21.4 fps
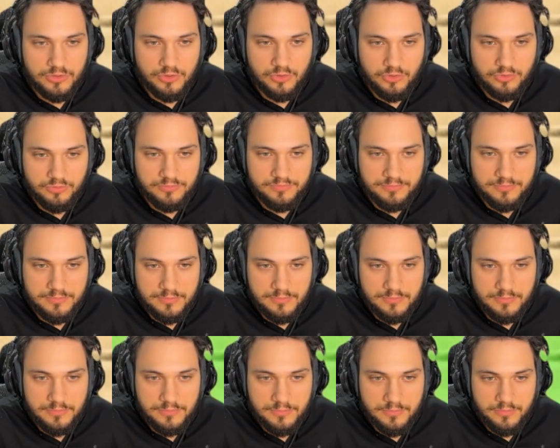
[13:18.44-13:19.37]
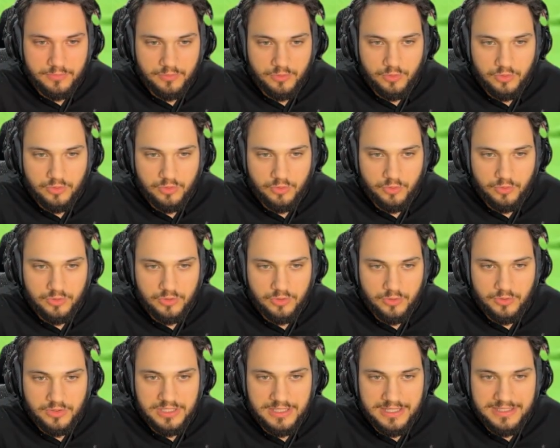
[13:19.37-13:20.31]
2. Look,
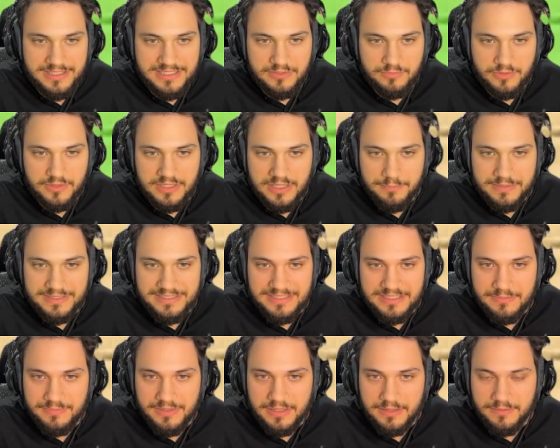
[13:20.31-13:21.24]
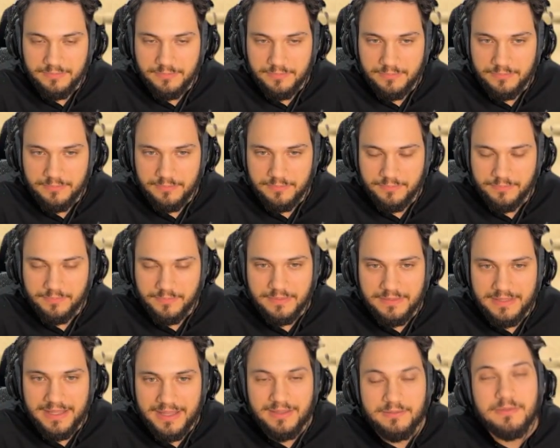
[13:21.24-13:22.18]
it hit this one that misses me.
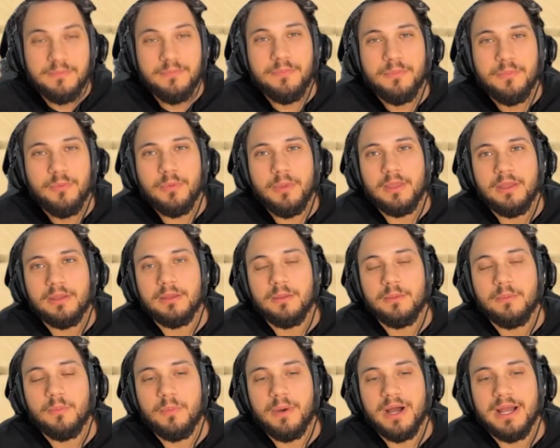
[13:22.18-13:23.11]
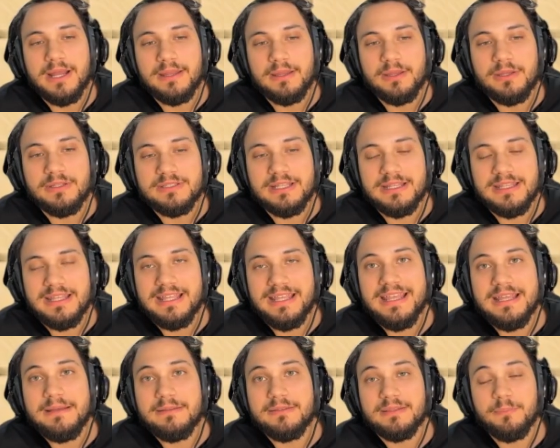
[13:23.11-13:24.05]
M, wrong. Why? Because I
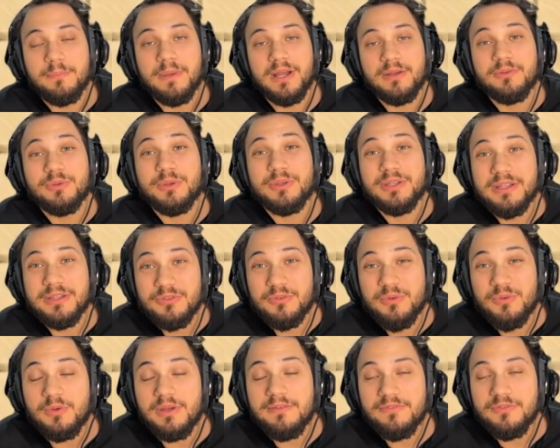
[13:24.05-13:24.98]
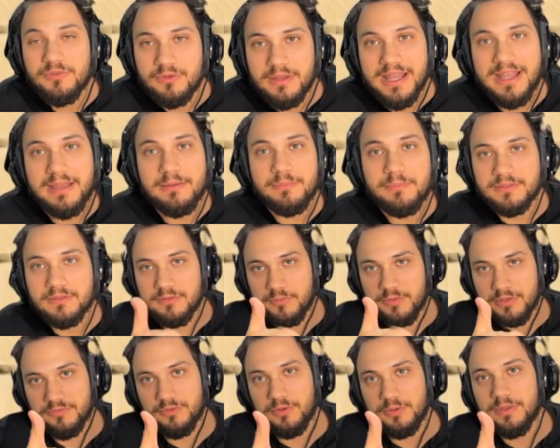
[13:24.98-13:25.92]
didn't have the mouse on it, so you have to aim.
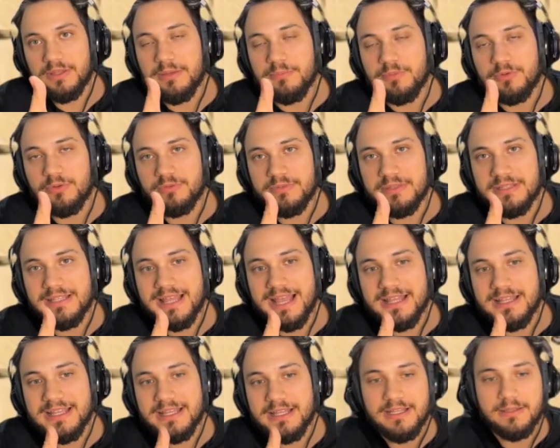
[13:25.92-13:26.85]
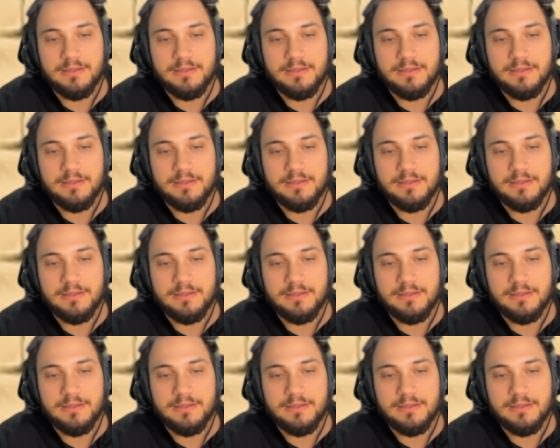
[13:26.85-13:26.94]
We've already proven that here.